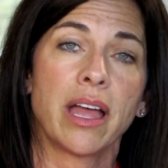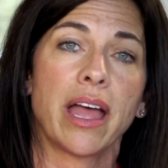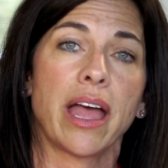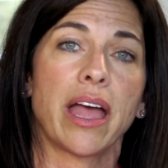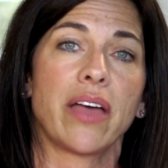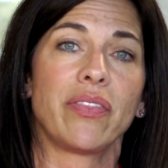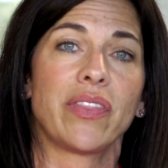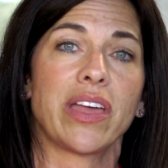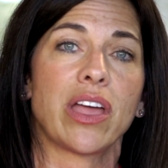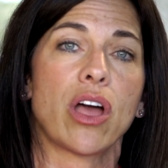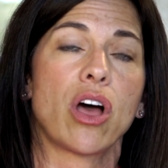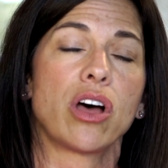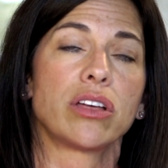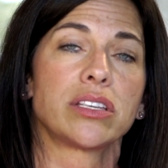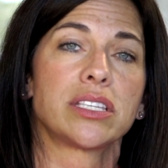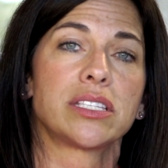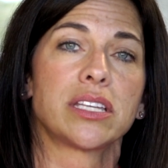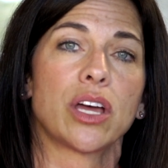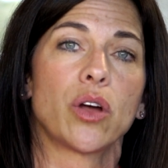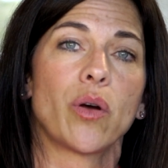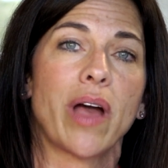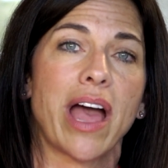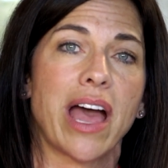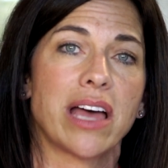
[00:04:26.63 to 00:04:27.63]
And they
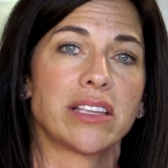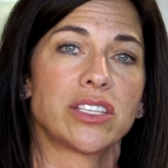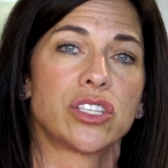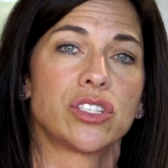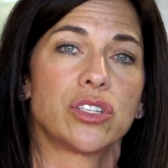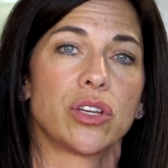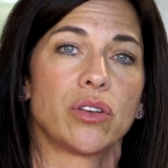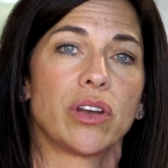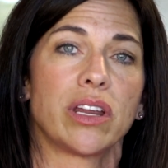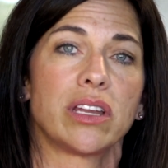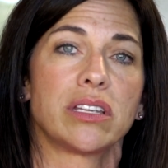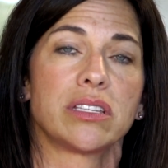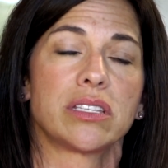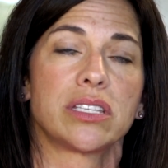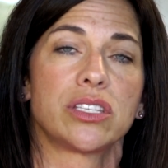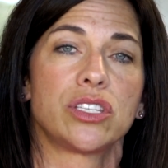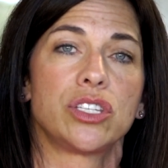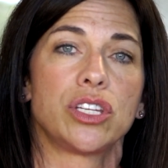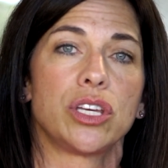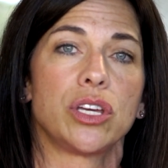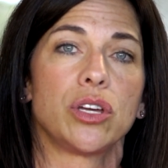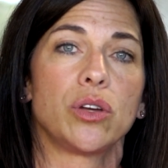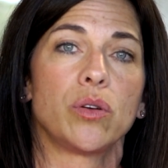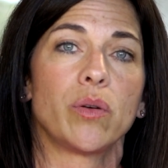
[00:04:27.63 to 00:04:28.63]
also ask students
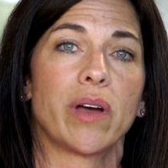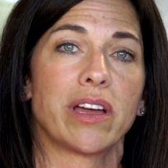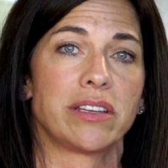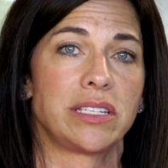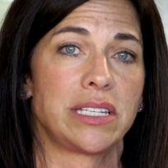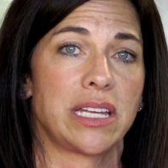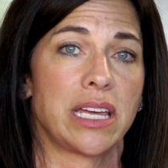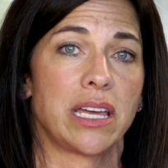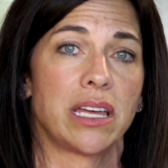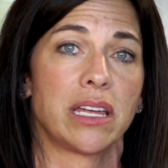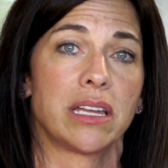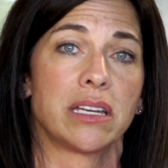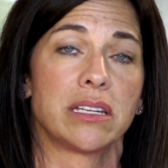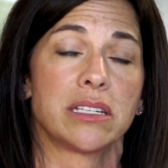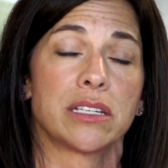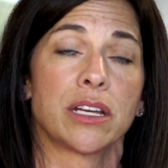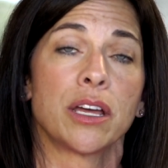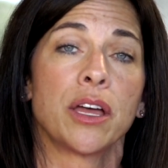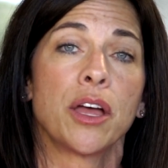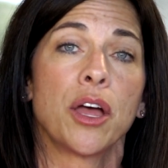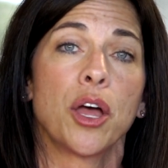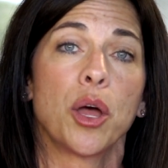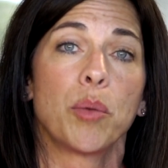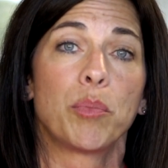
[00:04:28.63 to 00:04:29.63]
to attend
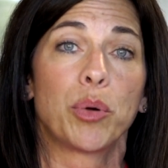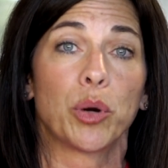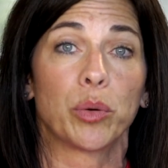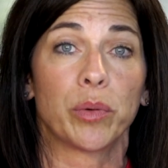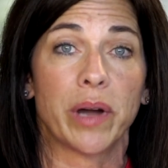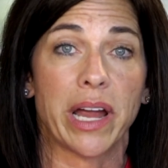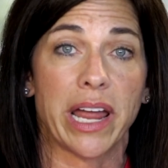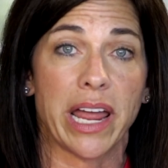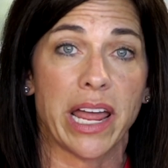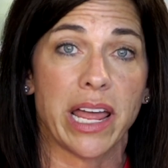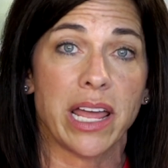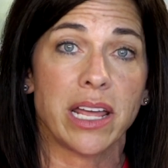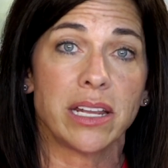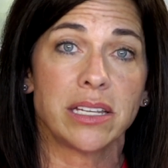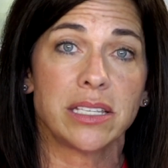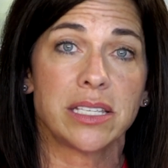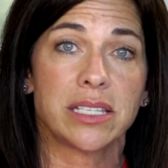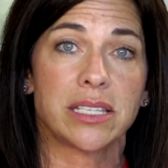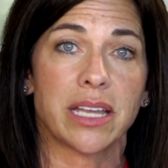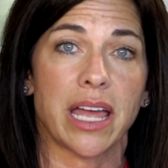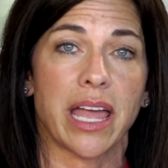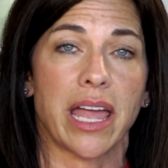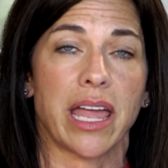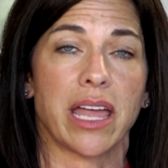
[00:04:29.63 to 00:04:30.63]

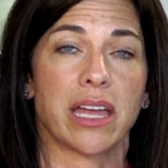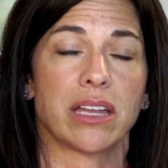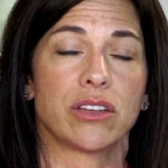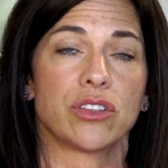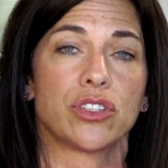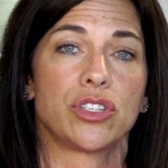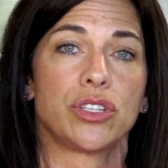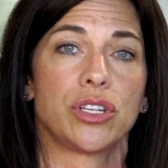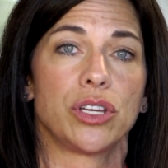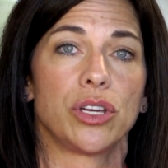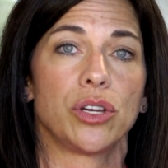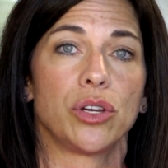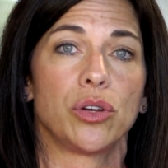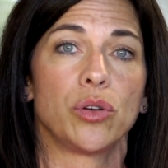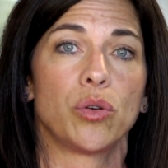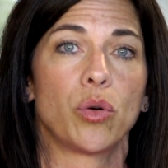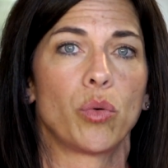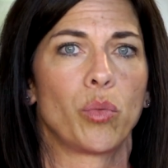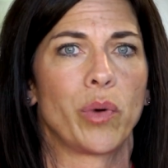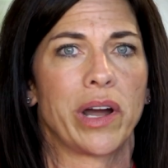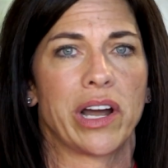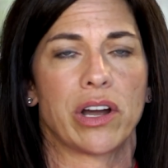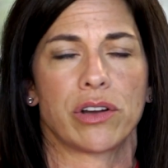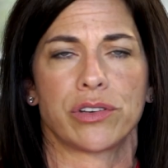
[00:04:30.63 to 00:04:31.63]
parades and to
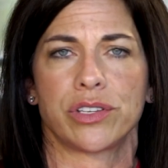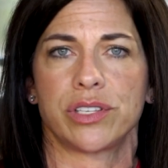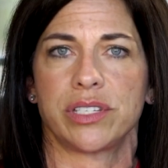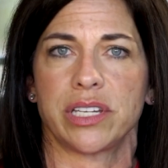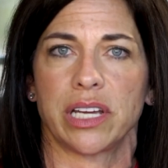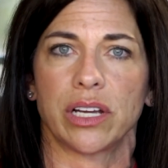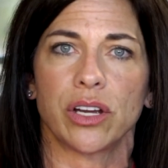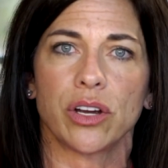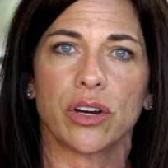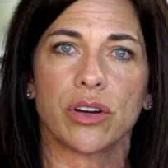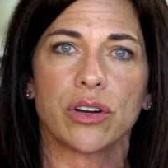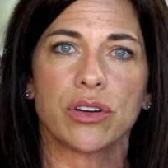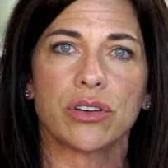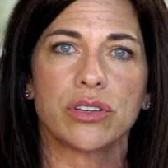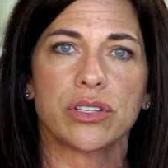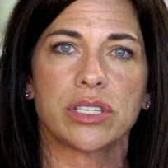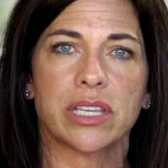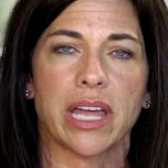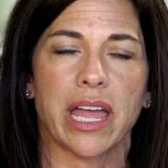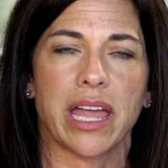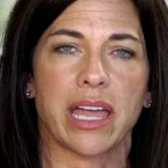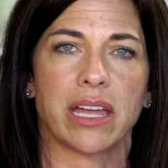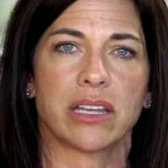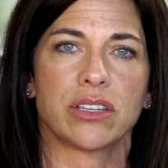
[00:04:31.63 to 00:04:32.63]
wear stickers
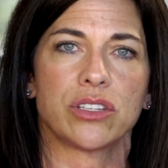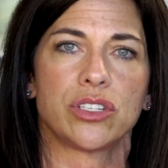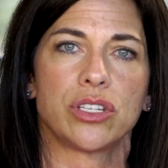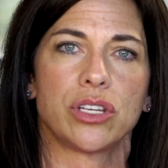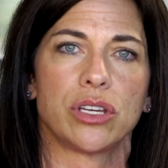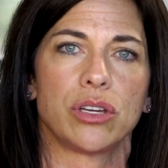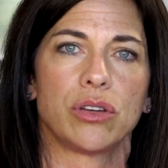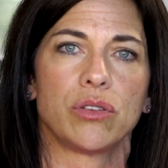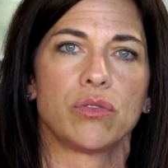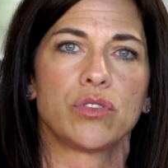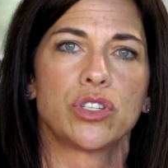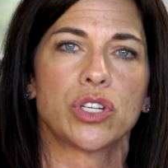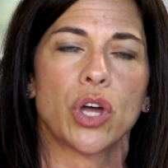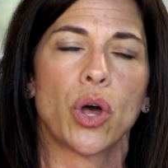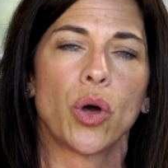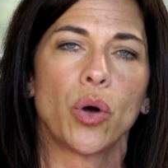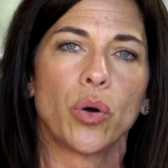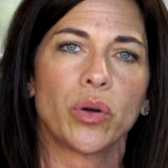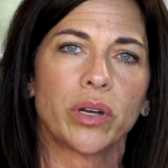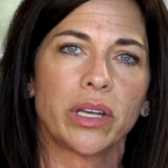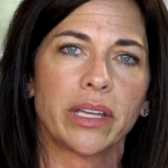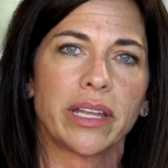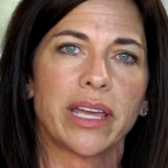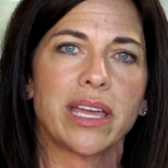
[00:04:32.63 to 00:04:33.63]
and to
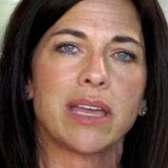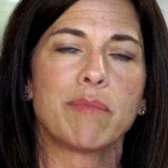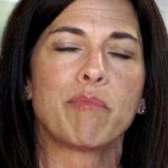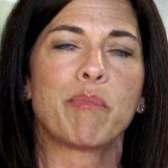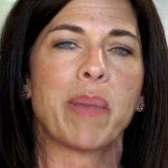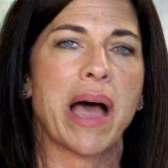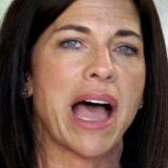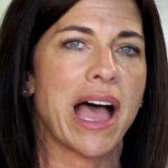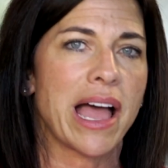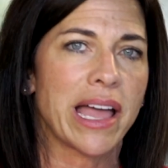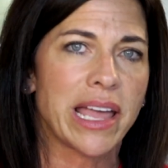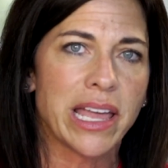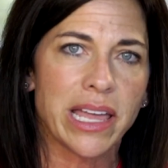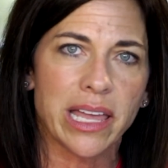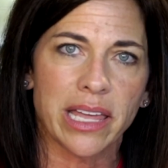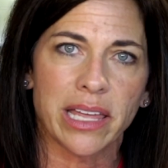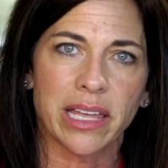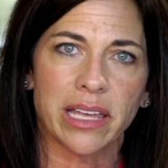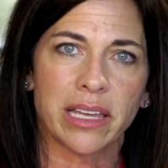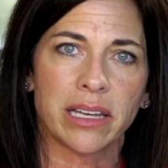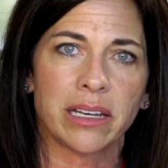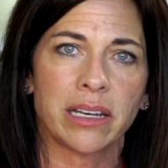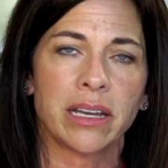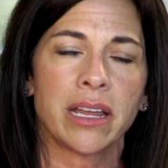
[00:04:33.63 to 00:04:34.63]
totally buy
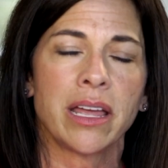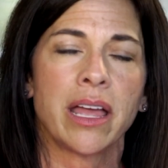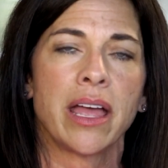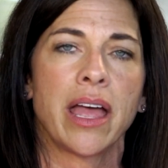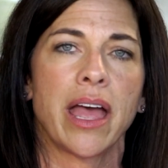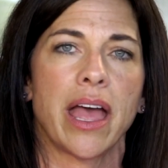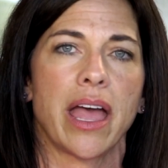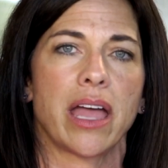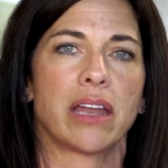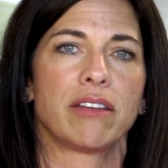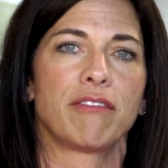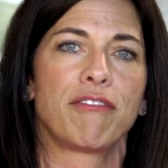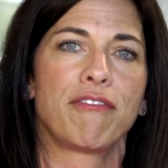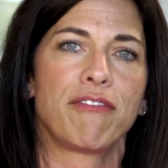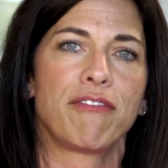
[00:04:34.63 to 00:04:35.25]
in and